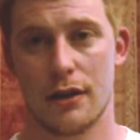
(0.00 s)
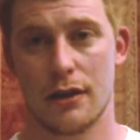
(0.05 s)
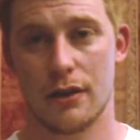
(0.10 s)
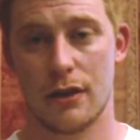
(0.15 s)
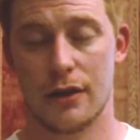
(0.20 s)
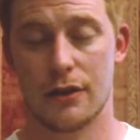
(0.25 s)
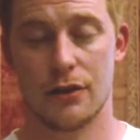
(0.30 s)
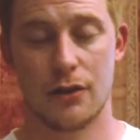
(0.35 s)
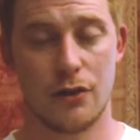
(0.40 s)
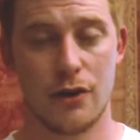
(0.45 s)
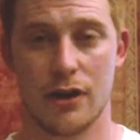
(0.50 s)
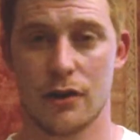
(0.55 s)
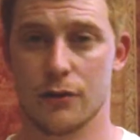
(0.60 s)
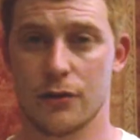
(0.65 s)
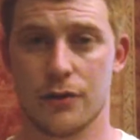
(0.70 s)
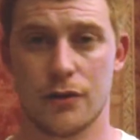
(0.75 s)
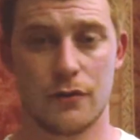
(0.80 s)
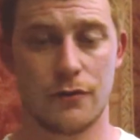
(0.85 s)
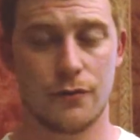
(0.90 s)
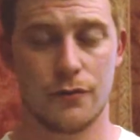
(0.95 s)
And they're
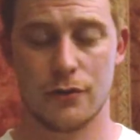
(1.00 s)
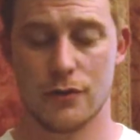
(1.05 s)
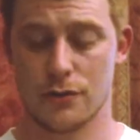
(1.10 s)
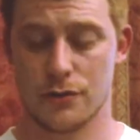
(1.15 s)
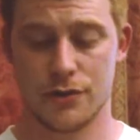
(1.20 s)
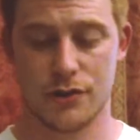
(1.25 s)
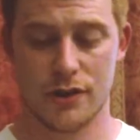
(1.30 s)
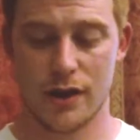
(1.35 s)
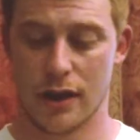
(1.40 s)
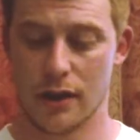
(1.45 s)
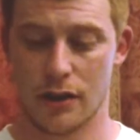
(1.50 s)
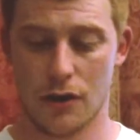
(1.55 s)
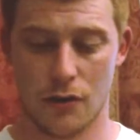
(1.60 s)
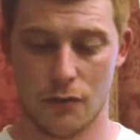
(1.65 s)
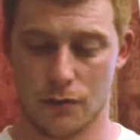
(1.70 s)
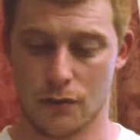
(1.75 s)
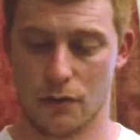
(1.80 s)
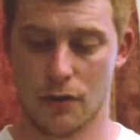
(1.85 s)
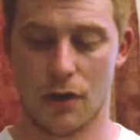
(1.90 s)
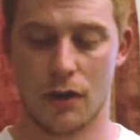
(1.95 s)
healthier for your snake
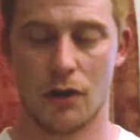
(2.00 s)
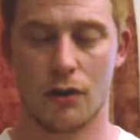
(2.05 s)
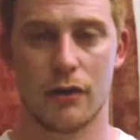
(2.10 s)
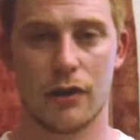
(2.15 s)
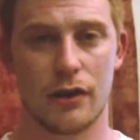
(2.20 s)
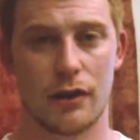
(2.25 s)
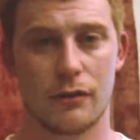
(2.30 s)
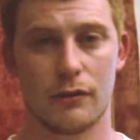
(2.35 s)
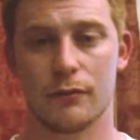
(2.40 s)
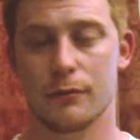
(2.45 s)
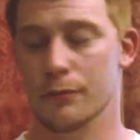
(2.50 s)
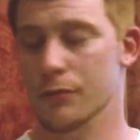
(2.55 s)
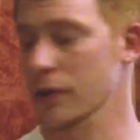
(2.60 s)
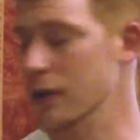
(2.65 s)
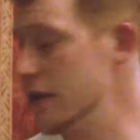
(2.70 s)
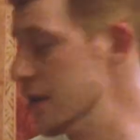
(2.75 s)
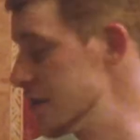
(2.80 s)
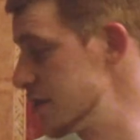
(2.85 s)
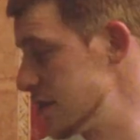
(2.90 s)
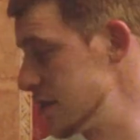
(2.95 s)
overall. And
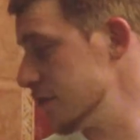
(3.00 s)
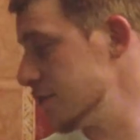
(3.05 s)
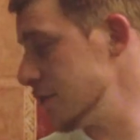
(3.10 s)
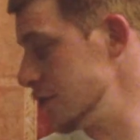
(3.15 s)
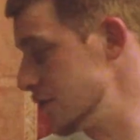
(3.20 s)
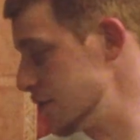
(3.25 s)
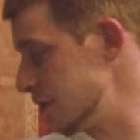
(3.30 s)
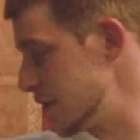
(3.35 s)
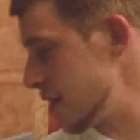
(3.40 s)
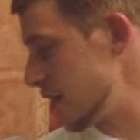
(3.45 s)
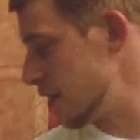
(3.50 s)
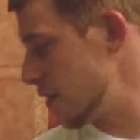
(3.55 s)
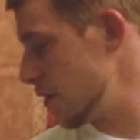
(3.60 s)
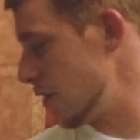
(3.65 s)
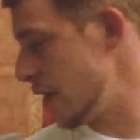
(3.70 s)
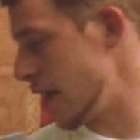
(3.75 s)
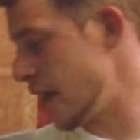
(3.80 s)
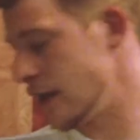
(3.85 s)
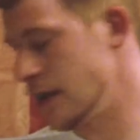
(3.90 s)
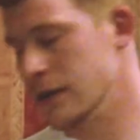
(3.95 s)
plus, if you stick your
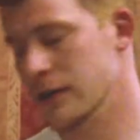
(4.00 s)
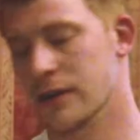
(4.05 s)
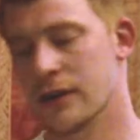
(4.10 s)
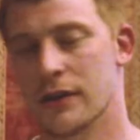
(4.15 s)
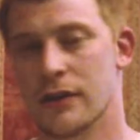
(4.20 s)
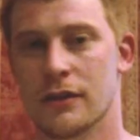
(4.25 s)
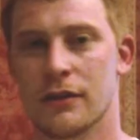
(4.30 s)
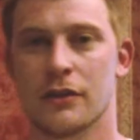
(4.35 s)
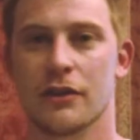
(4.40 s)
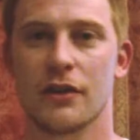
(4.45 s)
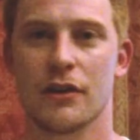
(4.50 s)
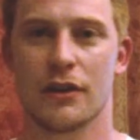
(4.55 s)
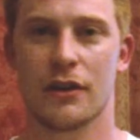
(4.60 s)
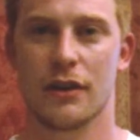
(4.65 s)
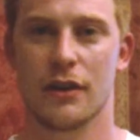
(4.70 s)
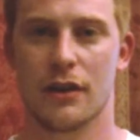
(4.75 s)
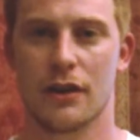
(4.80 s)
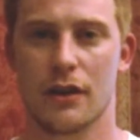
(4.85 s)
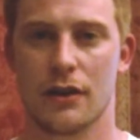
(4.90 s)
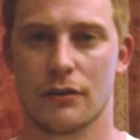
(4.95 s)
hand in,
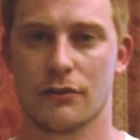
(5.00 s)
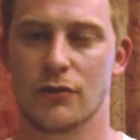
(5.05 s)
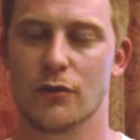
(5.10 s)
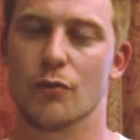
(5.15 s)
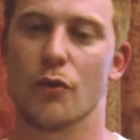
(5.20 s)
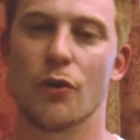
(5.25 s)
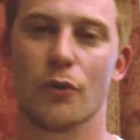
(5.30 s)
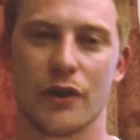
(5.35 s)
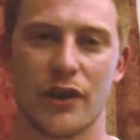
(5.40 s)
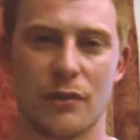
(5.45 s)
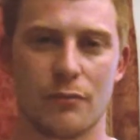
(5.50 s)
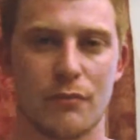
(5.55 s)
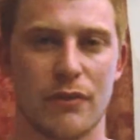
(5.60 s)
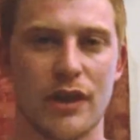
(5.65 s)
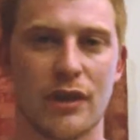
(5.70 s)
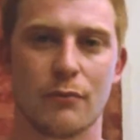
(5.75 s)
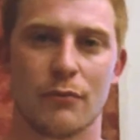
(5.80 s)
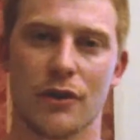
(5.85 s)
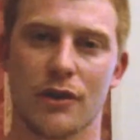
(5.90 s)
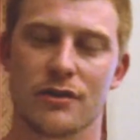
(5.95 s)
you won't get
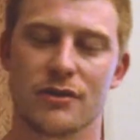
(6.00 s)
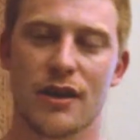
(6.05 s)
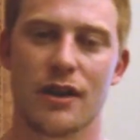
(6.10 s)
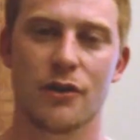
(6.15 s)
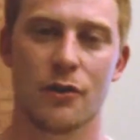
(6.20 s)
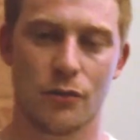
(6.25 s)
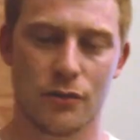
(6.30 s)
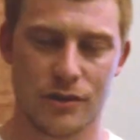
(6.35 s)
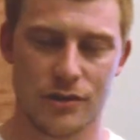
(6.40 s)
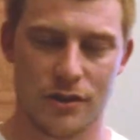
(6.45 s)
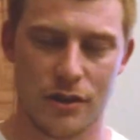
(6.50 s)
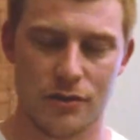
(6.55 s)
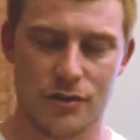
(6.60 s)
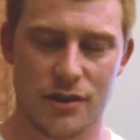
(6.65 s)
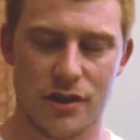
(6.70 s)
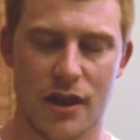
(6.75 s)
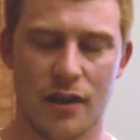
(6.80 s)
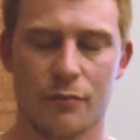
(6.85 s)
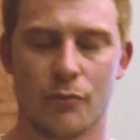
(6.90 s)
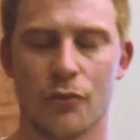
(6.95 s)
bit because they don't
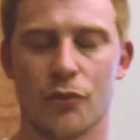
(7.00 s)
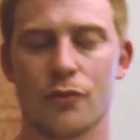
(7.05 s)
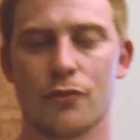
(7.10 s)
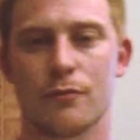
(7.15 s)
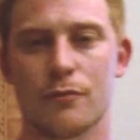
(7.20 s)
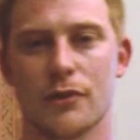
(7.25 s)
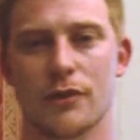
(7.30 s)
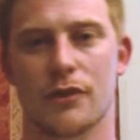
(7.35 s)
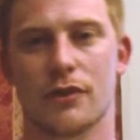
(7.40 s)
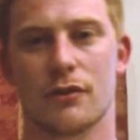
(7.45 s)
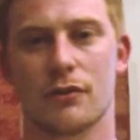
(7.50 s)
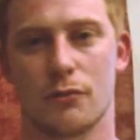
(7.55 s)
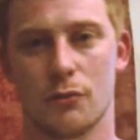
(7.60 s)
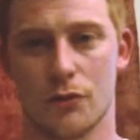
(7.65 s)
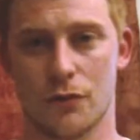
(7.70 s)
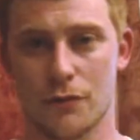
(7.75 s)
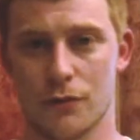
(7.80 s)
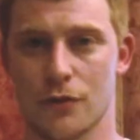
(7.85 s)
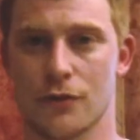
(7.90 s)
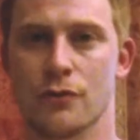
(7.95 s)
associate movement with
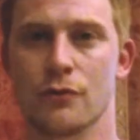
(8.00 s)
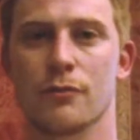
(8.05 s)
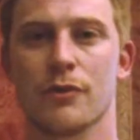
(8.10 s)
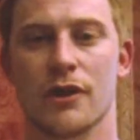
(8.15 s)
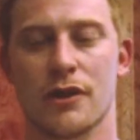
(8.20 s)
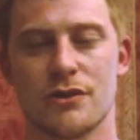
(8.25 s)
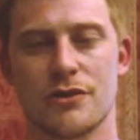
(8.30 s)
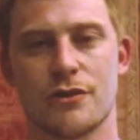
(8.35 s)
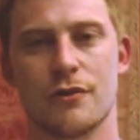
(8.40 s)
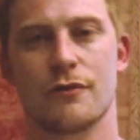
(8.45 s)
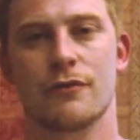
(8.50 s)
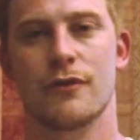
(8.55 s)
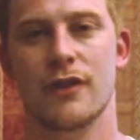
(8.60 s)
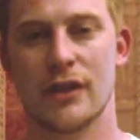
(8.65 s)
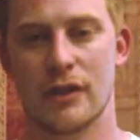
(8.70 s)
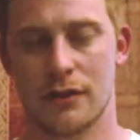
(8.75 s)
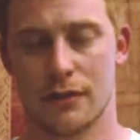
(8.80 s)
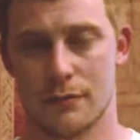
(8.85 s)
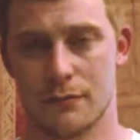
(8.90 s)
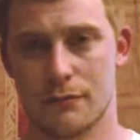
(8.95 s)
food because you're
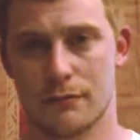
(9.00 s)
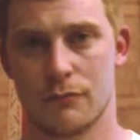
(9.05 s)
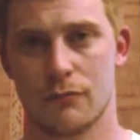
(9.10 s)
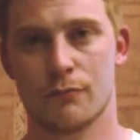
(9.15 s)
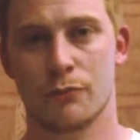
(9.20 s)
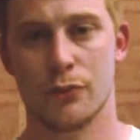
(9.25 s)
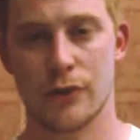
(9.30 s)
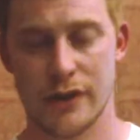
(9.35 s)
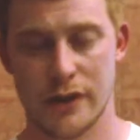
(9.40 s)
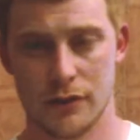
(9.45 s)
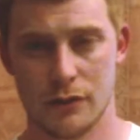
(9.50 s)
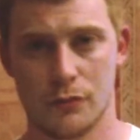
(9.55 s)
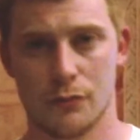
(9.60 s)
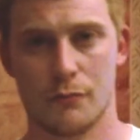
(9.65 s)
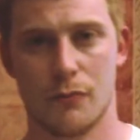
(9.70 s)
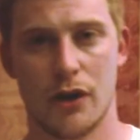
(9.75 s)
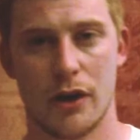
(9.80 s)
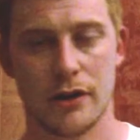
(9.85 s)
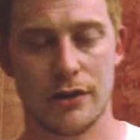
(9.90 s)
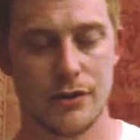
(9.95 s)
feeding them pre-killed
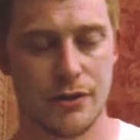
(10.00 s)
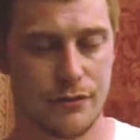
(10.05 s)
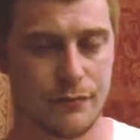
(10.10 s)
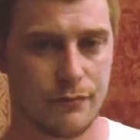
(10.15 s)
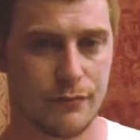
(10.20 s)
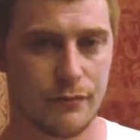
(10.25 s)
mice.